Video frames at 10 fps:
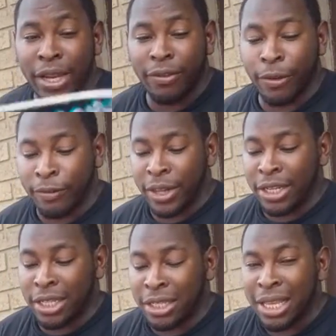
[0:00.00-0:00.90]
for
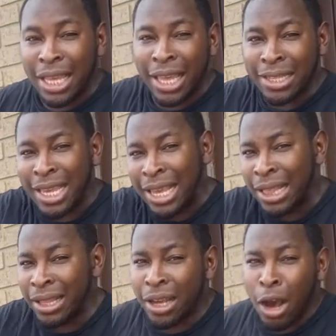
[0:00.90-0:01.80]
finishes is a
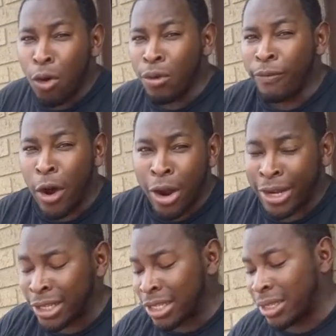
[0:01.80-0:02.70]
clear coat
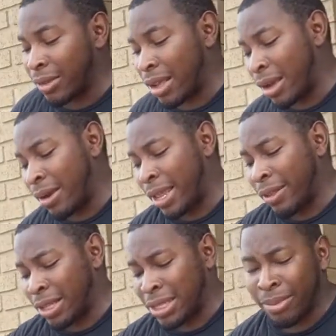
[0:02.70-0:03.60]
varnish, all right,
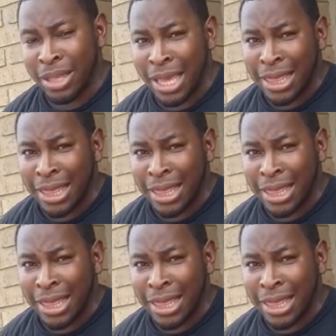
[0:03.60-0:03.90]
or something like